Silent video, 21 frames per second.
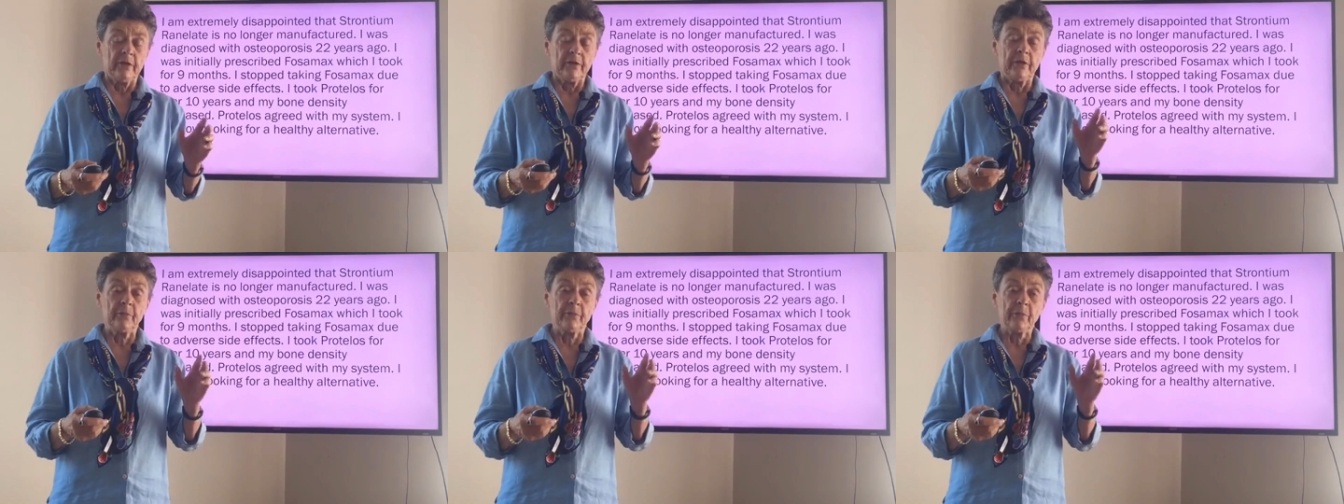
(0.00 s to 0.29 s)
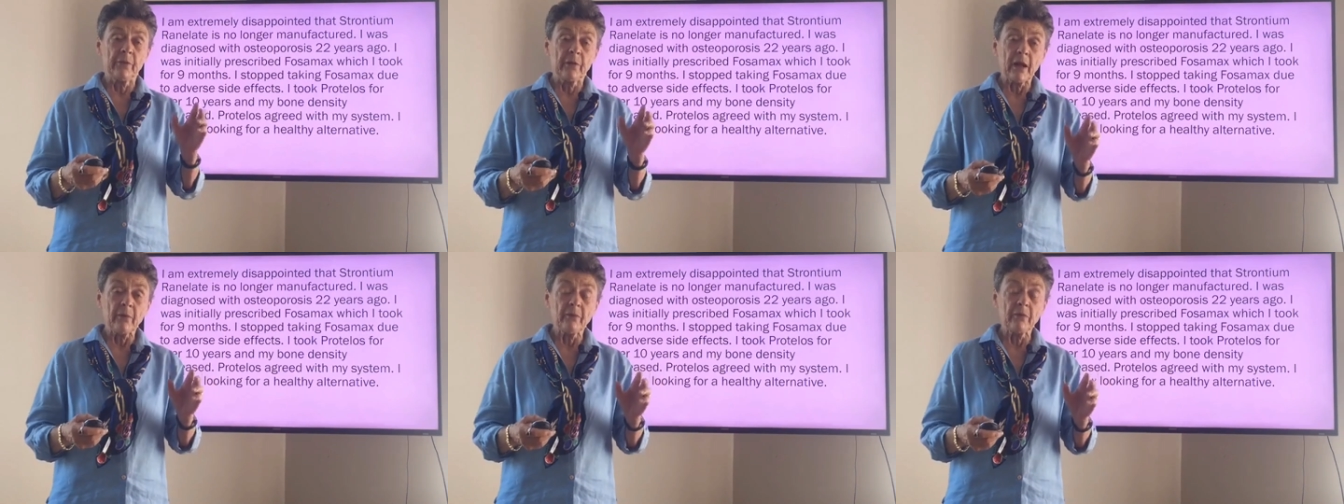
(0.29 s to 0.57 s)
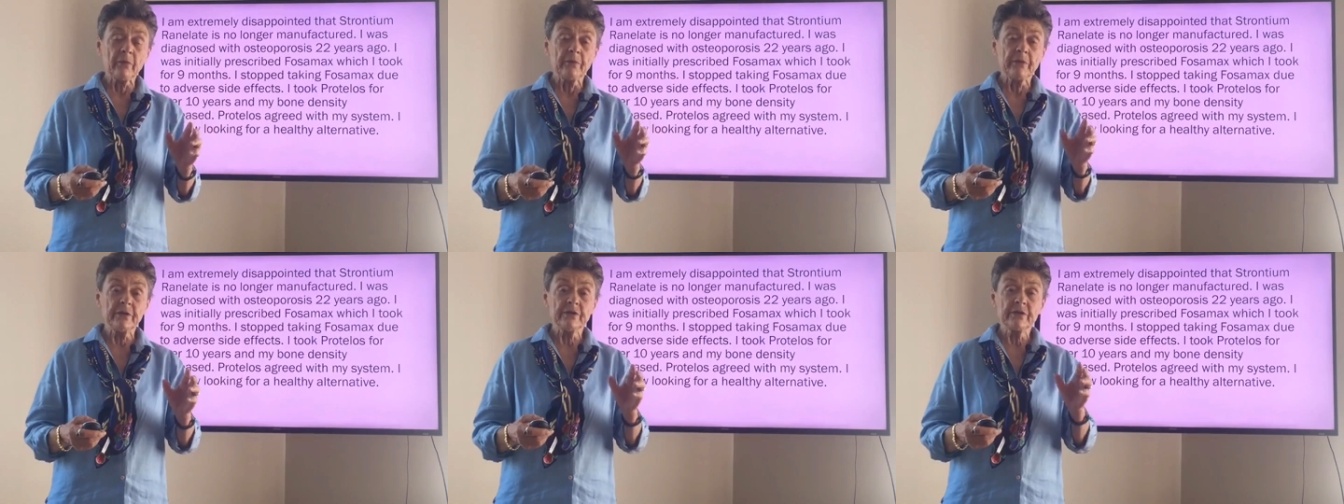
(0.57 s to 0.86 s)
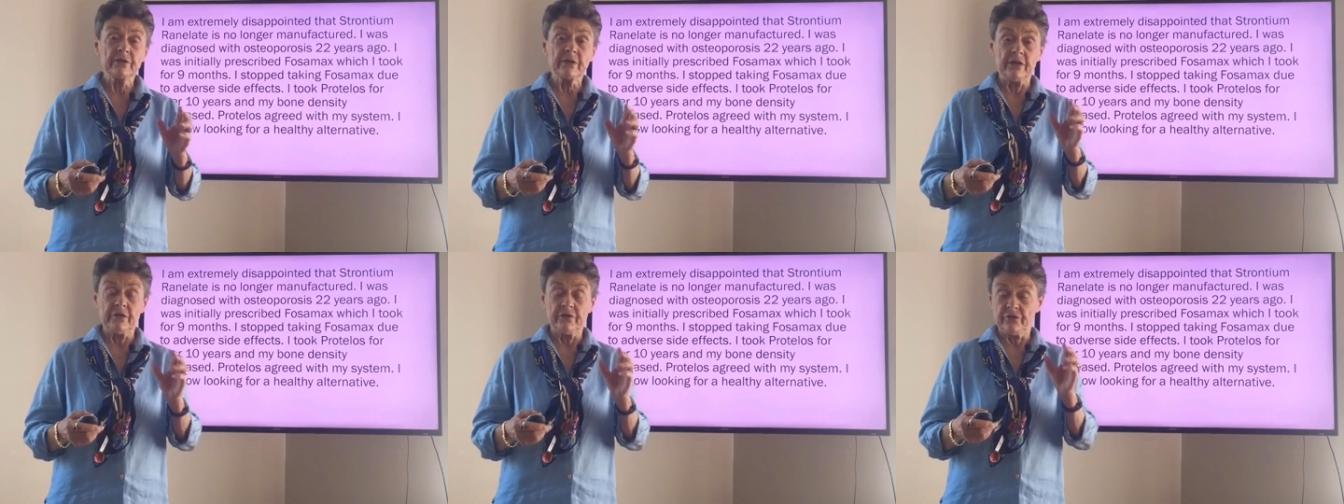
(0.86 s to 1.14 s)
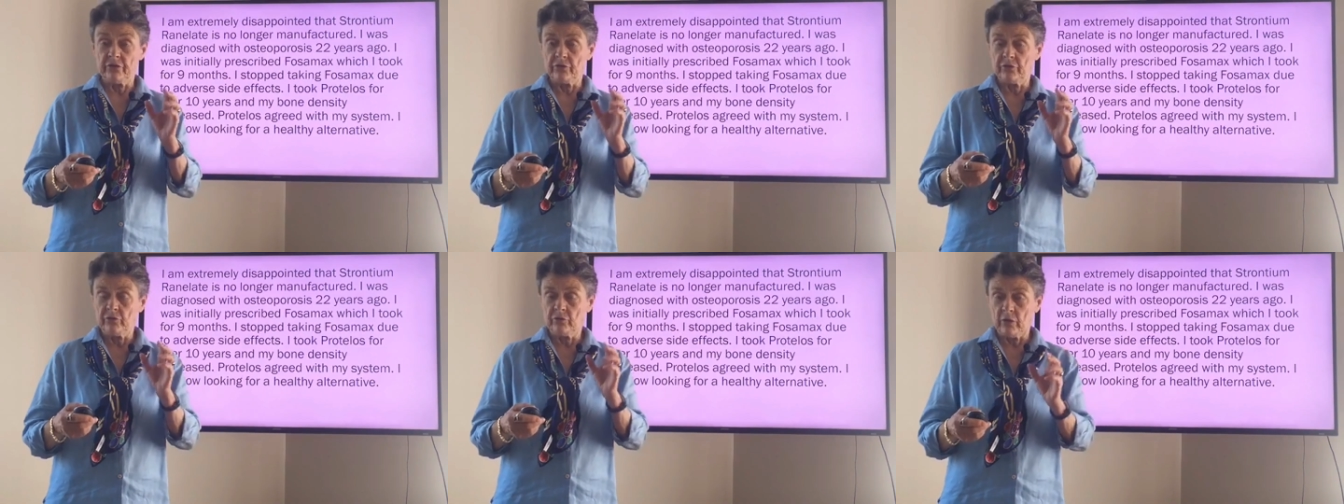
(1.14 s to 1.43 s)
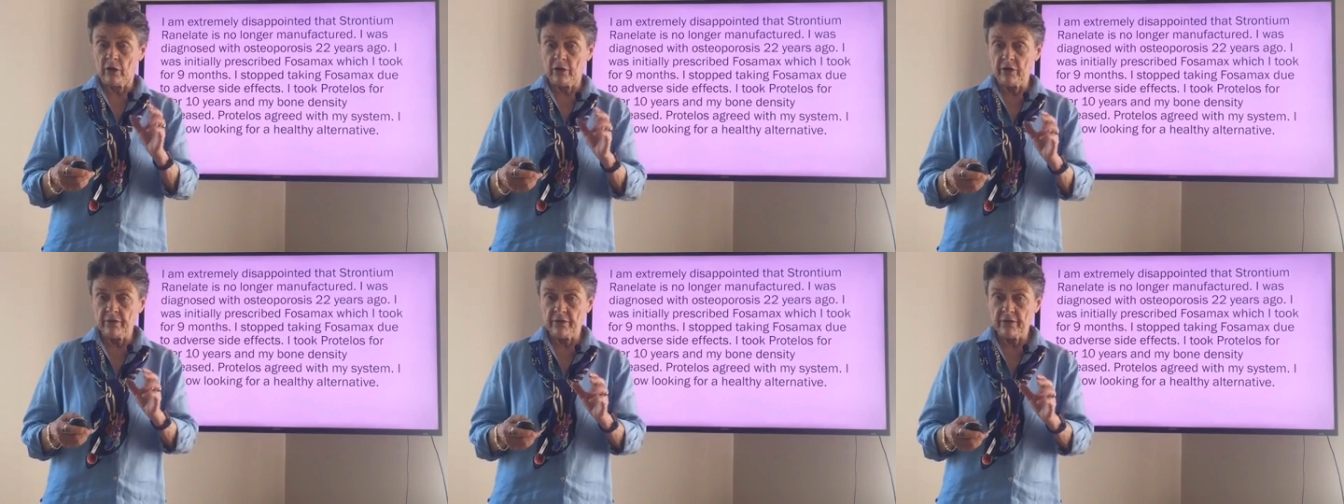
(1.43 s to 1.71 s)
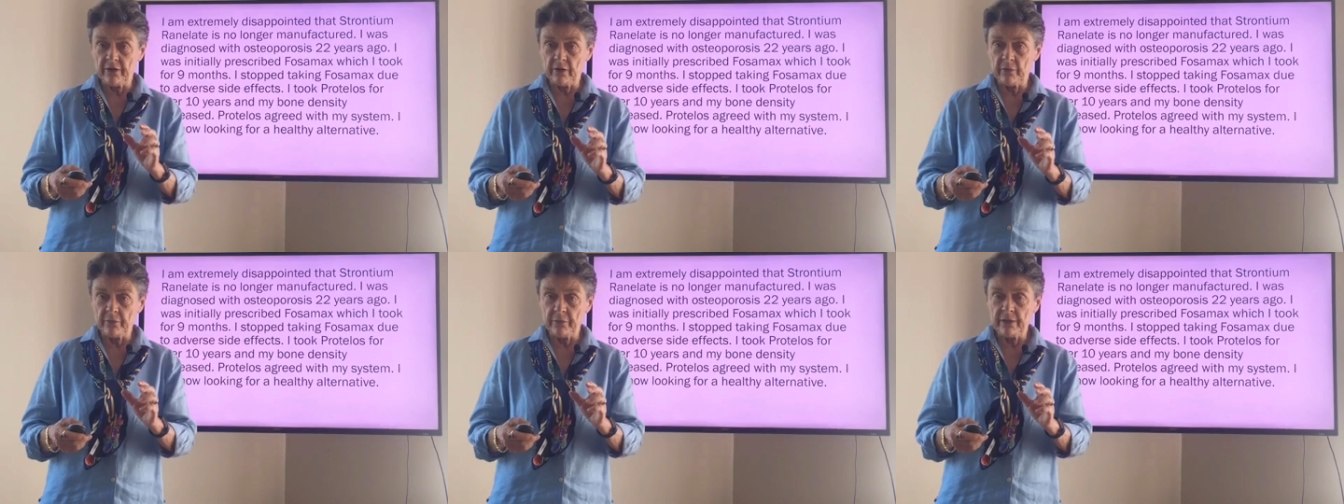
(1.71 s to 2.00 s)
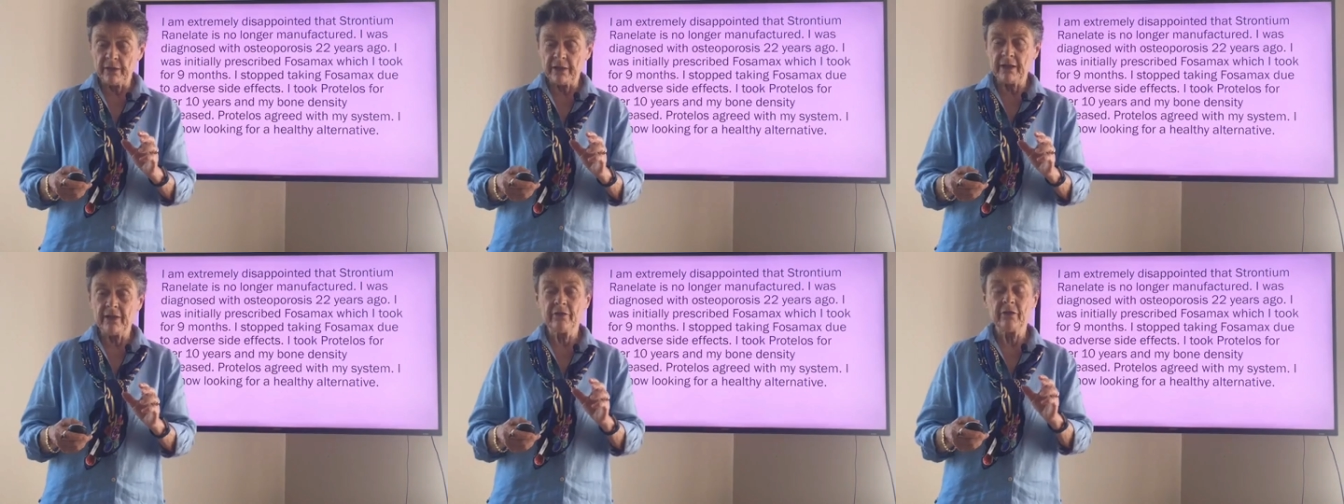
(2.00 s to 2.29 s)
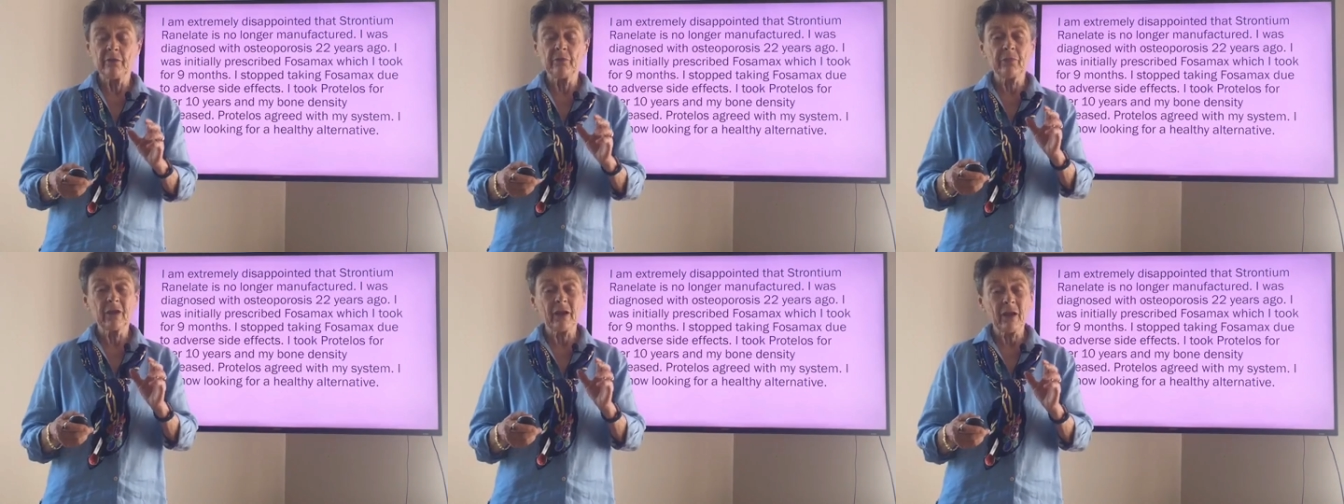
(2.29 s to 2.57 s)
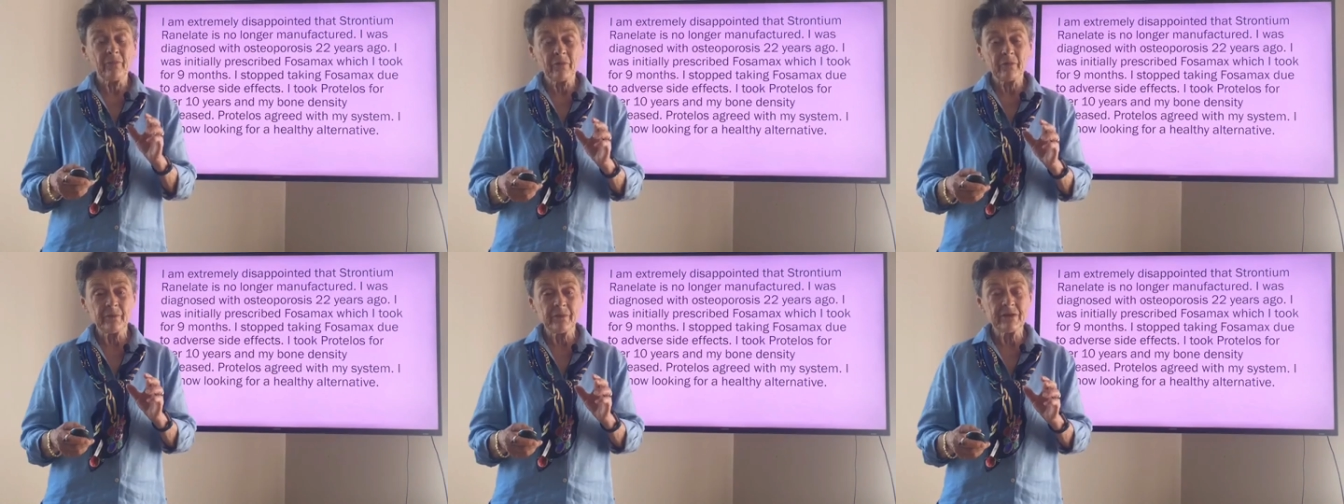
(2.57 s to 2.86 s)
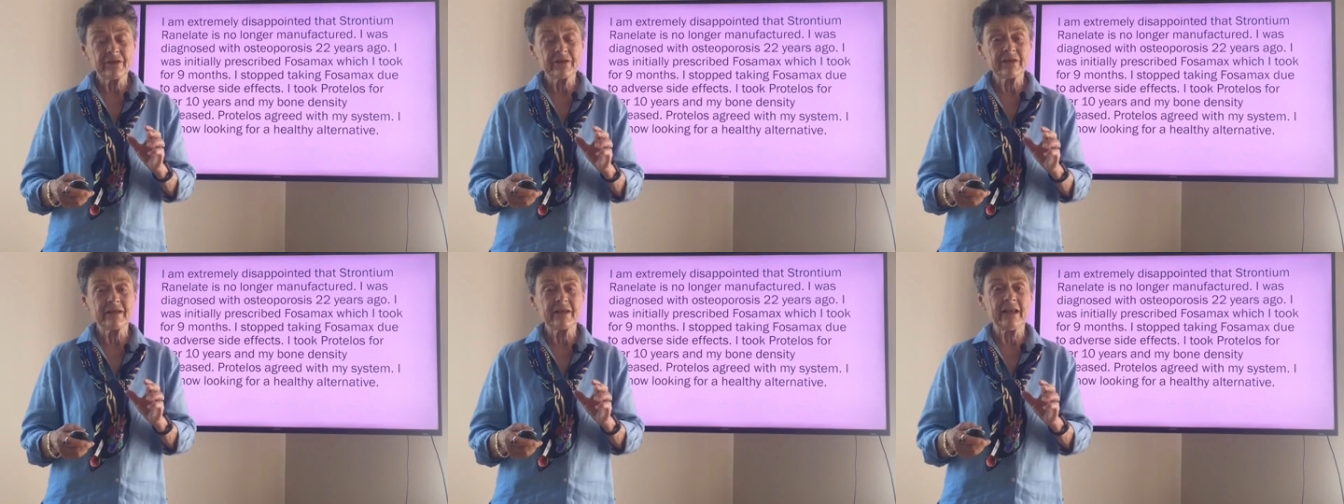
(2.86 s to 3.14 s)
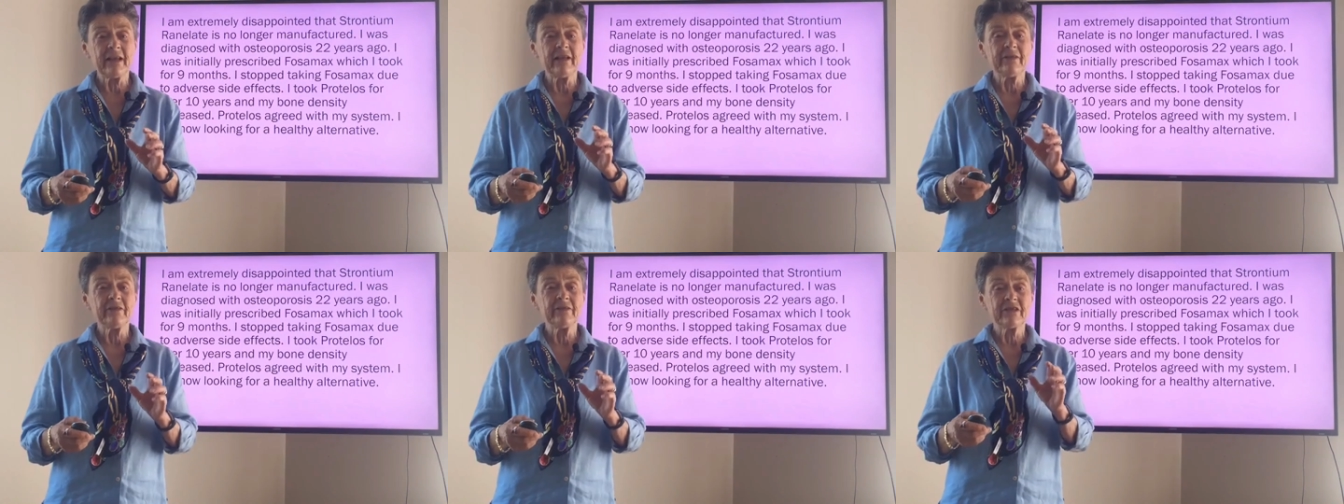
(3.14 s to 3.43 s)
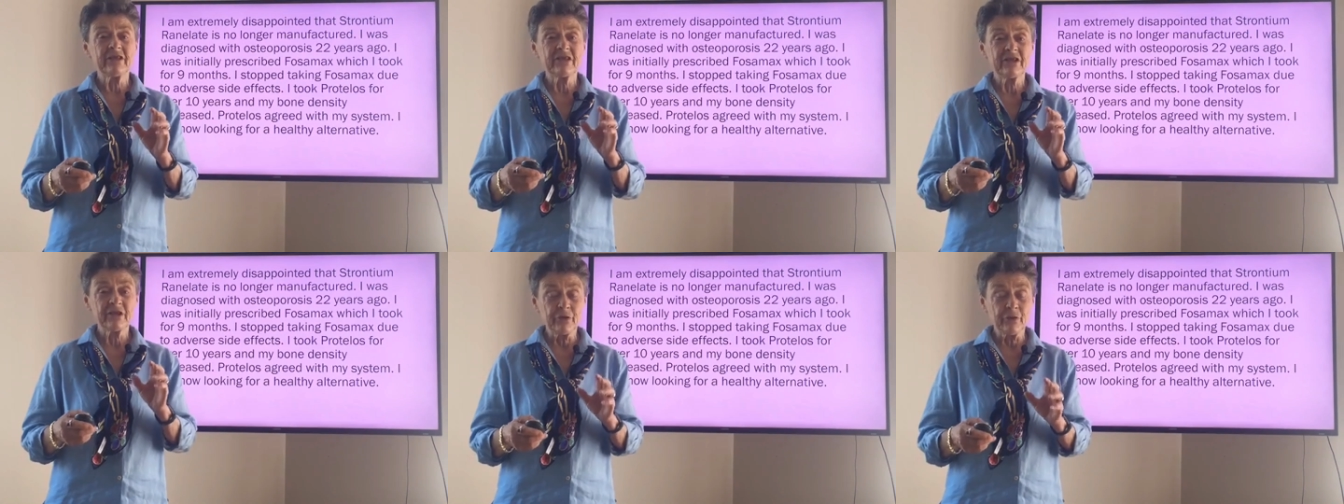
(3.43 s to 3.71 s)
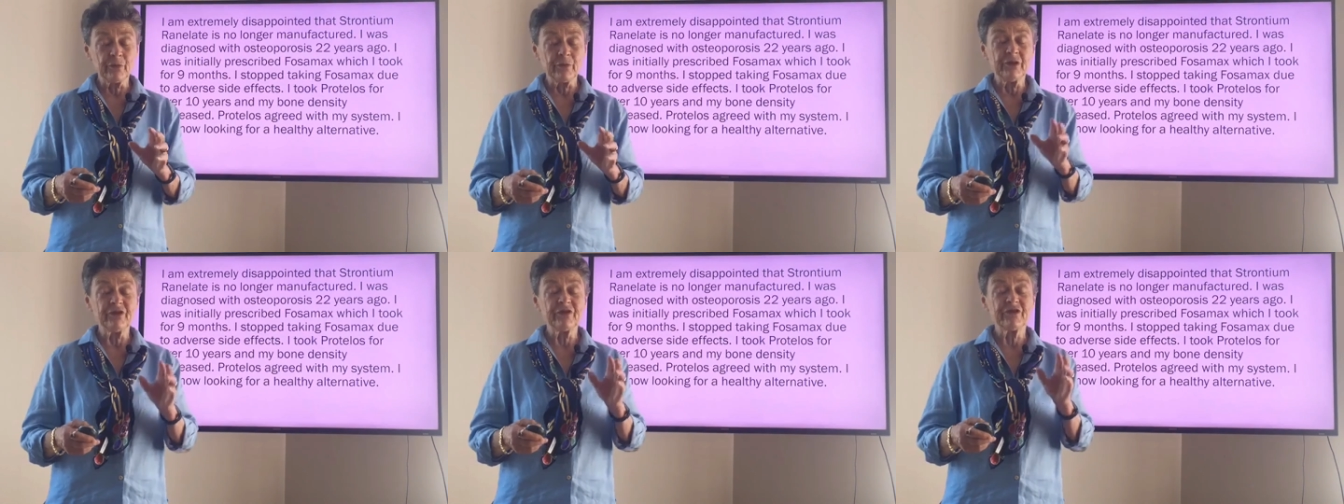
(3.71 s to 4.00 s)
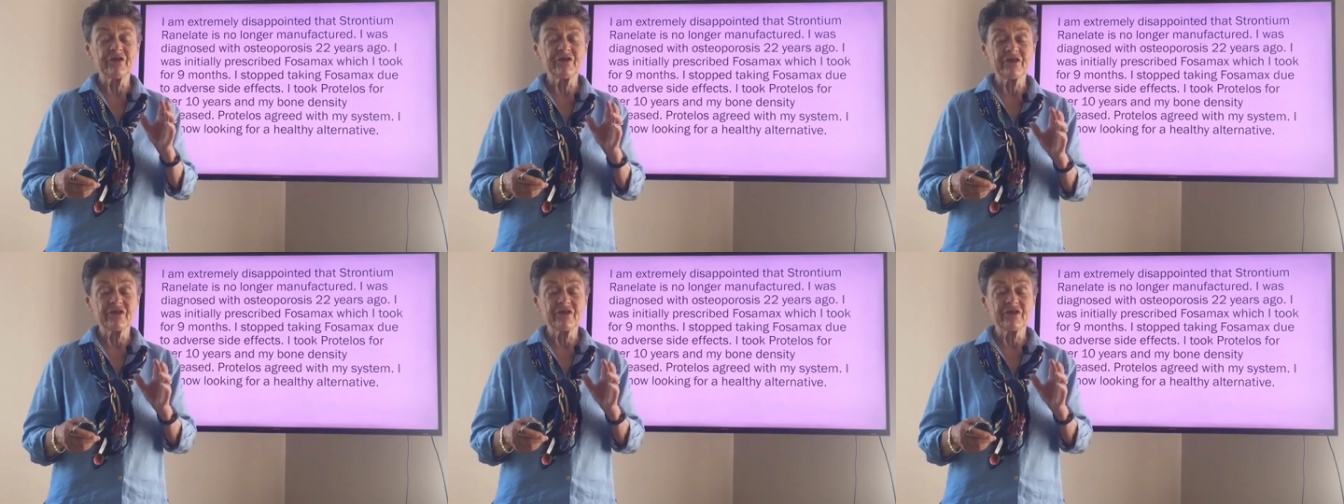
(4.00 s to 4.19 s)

The problem is it's a drug therapy and the problem is it had serious